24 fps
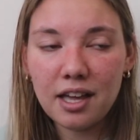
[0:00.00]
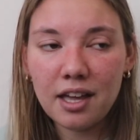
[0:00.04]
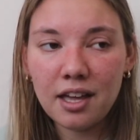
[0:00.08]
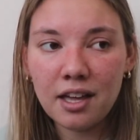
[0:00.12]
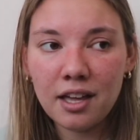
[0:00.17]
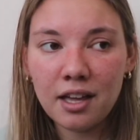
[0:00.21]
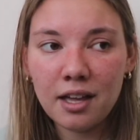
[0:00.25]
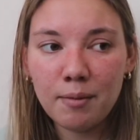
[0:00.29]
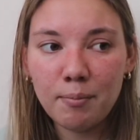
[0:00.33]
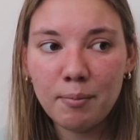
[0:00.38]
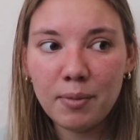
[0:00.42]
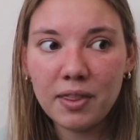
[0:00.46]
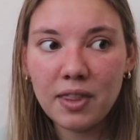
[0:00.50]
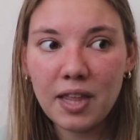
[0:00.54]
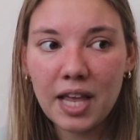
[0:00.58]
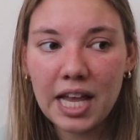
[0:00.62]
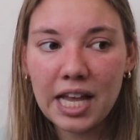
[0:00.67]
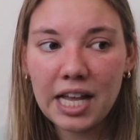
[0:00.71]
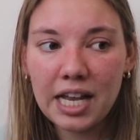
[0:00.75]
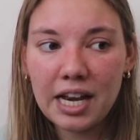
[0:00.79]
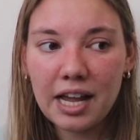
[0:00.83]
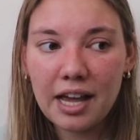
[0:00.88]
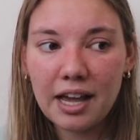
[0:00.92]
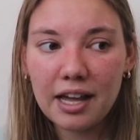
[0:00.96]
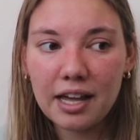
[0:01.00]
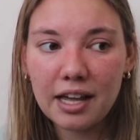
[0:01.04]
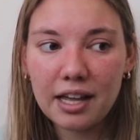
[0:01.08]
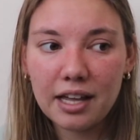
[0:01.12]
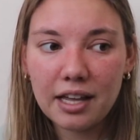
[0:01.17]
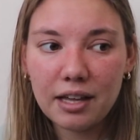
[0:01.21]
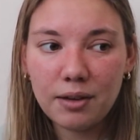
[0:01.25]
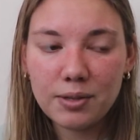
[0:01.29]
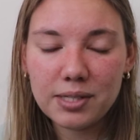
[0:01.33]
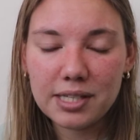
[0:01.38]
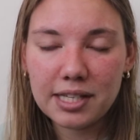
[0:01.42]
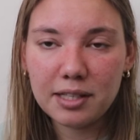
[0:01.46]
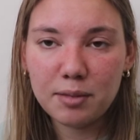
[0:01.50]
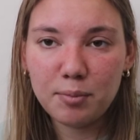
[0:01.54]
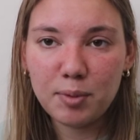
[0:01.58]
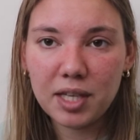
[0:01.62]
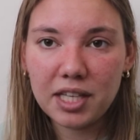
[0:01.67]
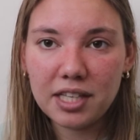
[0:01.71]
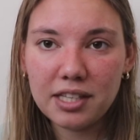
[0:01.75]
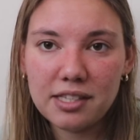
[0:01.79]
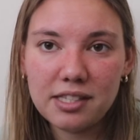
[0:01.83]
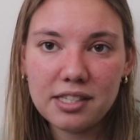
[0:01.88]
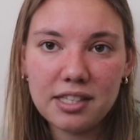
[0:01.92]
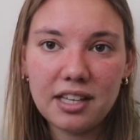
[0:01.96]
Um, but then I was at the
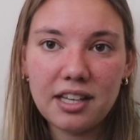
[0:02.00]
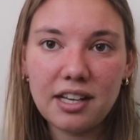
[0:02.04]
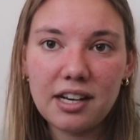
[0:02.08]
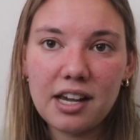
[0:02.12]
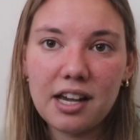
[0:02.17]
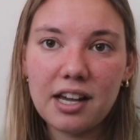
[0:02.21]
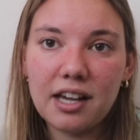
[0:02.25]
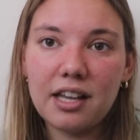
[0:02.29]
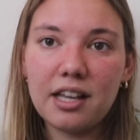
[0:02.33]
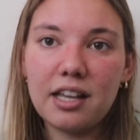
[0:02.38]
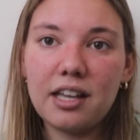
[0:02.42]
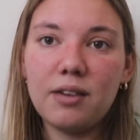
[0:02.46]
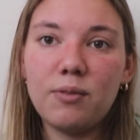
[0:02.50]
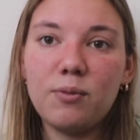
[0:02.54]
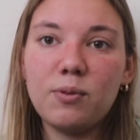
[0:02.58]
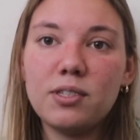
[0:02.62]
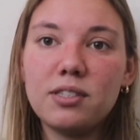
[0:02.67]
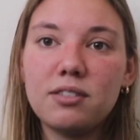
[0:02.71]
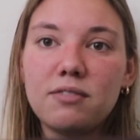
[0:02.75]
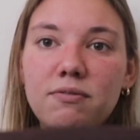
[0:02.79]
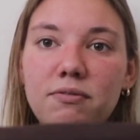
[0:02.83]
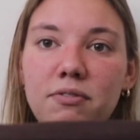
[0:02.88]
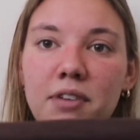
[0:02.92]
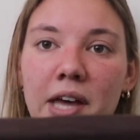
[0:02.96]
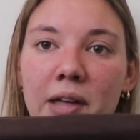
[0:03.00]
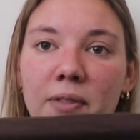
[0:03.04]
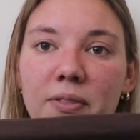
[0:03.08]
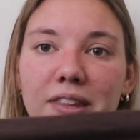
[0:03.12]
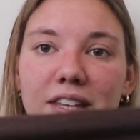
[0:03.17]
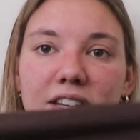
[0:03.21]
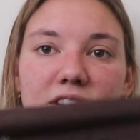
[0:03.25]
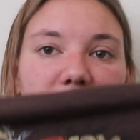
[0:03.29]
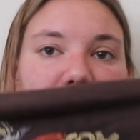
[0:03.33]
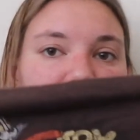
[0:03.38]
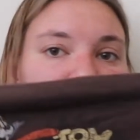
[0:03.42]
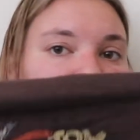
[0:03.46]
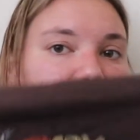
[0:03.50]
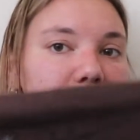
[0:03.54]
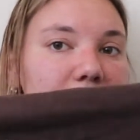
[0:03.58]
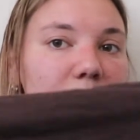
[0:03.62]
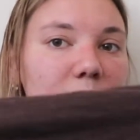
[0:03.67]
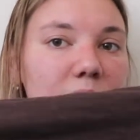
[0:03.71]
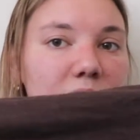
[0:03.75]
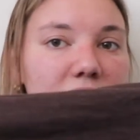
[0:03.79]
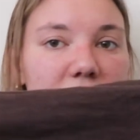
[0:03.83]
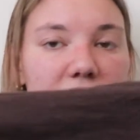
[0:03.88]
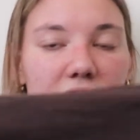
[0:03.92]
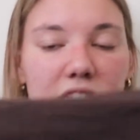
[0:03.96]
bins and I was found this shirt,
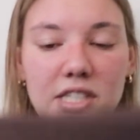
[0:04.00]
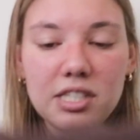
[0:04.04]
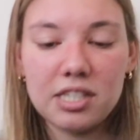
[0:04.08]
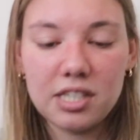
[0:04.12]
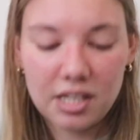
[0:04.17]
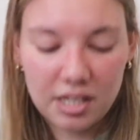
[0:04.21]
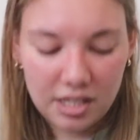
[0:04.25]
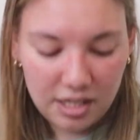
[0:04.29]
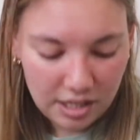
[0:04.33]
which is,